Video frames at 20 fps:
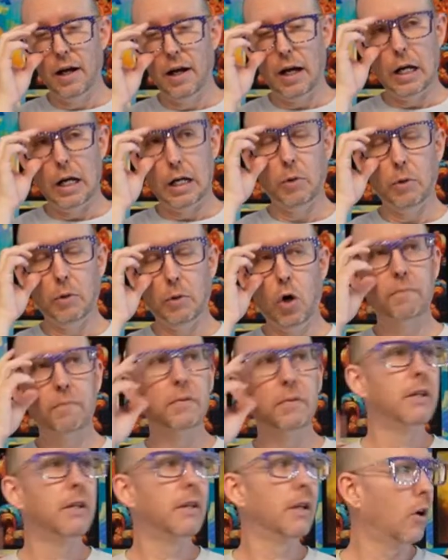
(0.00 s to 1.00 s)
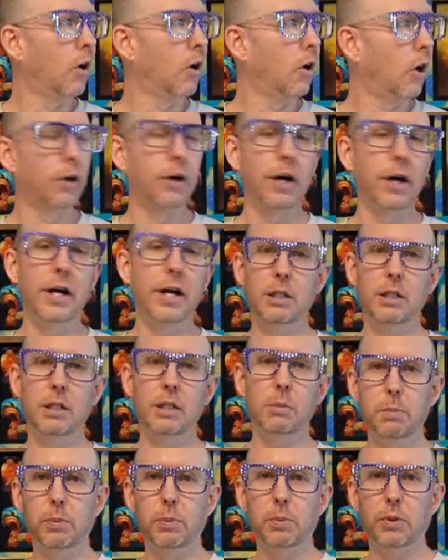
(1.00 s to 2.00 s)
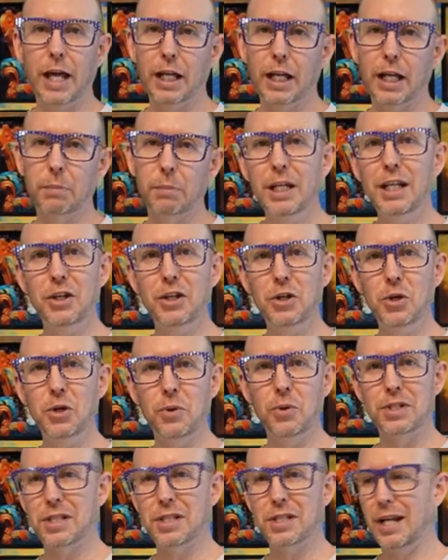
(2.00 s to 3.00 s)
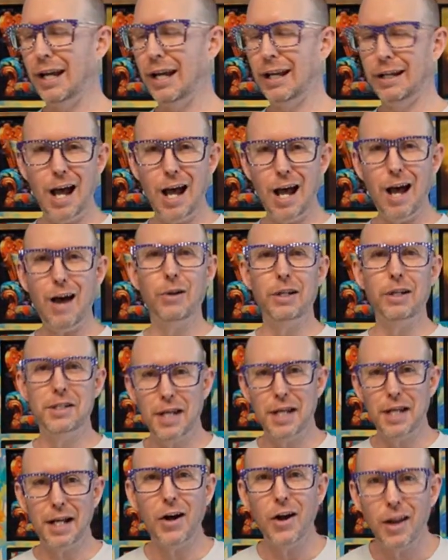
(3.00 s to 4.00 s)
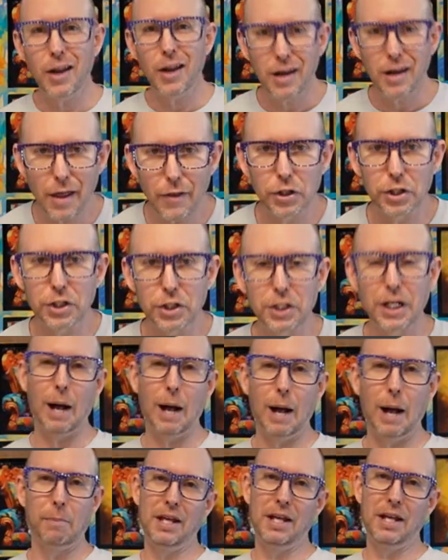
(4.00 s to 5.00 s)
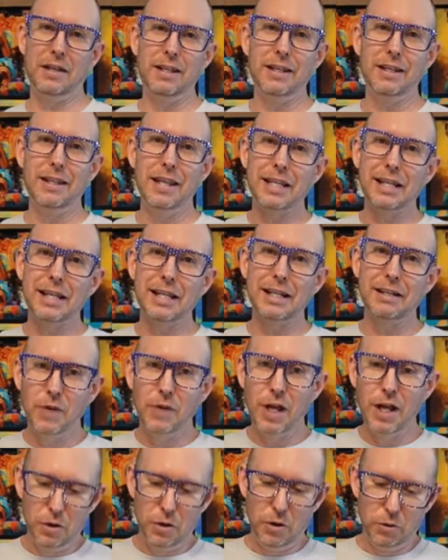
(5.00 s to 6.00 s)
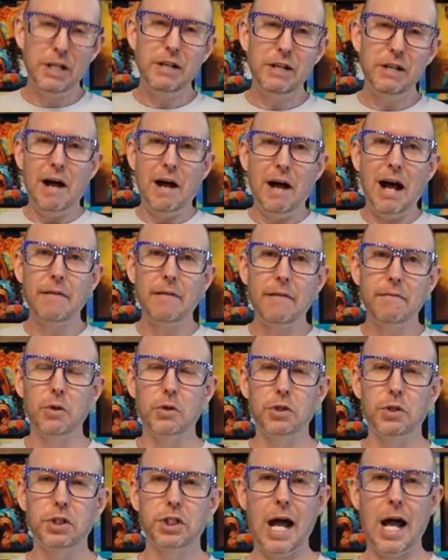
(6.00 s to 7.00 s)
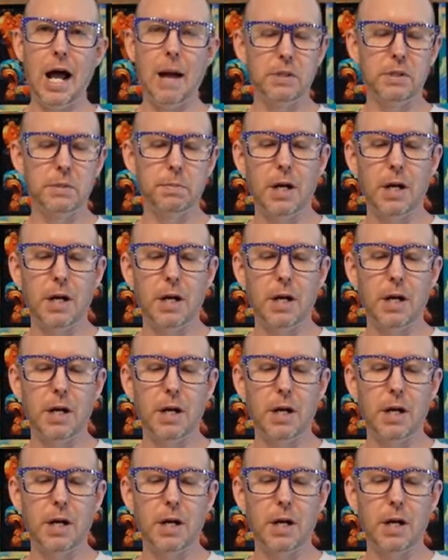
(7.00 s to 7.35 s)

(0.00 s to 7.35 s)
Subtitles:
Hopefully, there are crazy people like me who are saying, no, let's take on another shop, and then they can revive those shops.